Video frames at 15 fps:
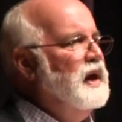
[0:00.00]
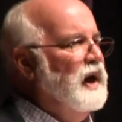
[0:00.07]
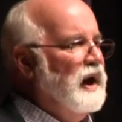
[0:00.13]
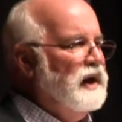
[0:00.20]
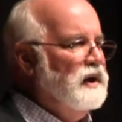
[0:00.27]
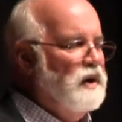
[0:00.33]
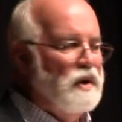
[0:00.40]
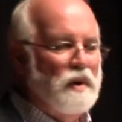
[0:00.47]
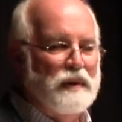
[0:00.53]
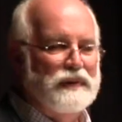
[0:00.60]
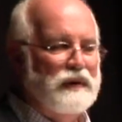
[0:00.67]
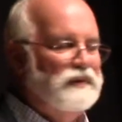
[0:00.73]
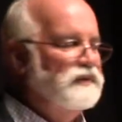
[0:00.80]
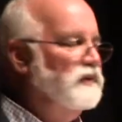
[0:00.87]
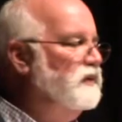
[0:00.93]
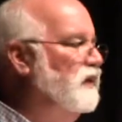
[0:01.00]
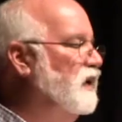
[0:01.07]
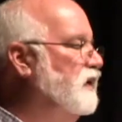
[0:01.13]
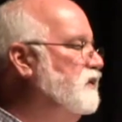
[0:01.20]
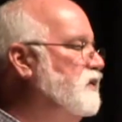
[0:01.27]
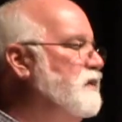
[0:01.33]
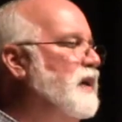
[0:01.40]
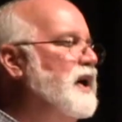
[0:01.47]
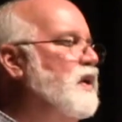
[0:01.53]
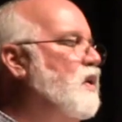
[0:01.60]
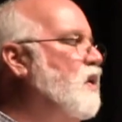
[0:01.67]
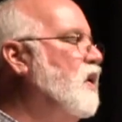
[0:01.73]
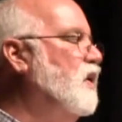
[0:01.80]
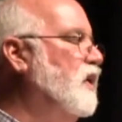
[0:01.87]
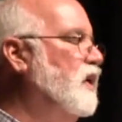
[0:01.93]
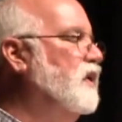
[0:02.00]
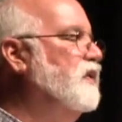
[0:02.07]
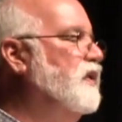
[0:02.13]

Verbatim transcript: I go and there's, uh, to my horror,